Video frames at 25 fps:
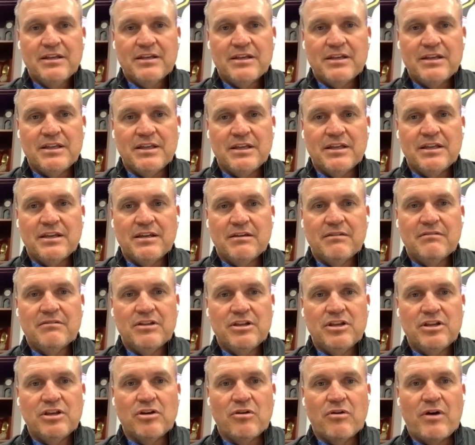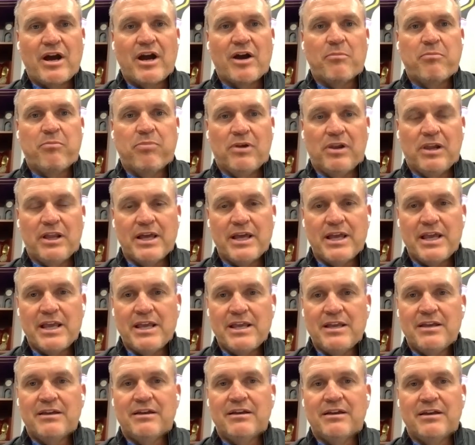in, our
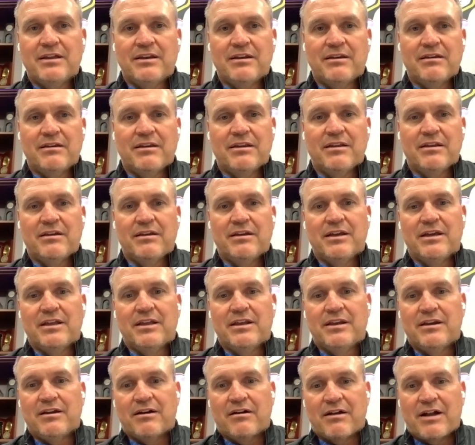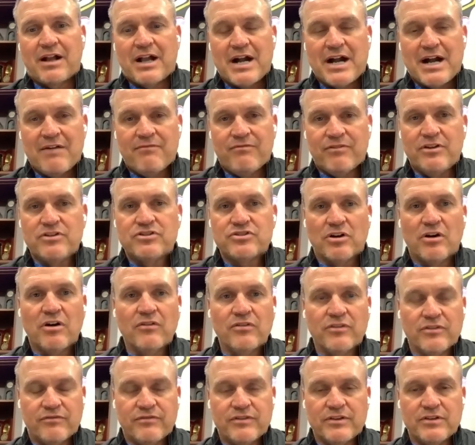play and our confidence
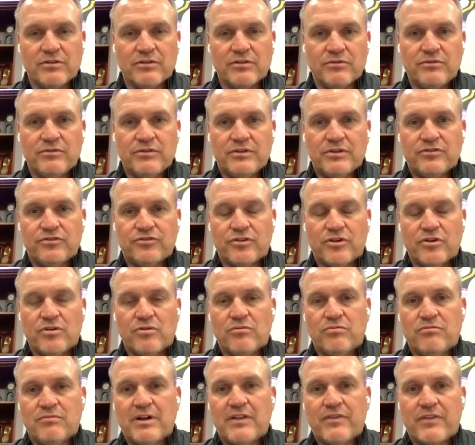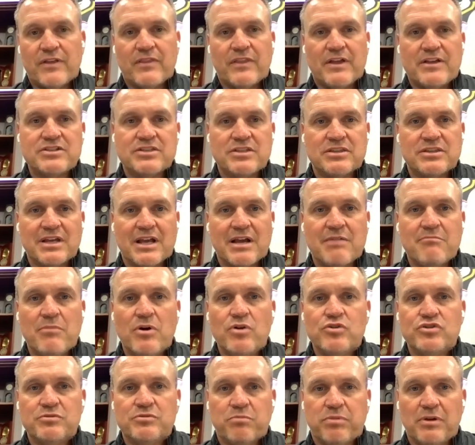on the field. So I think that's the thing I'm
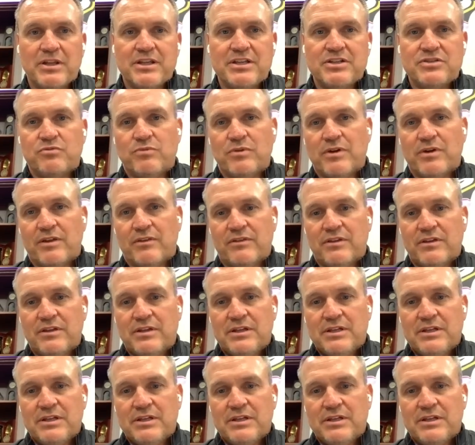most pleased with.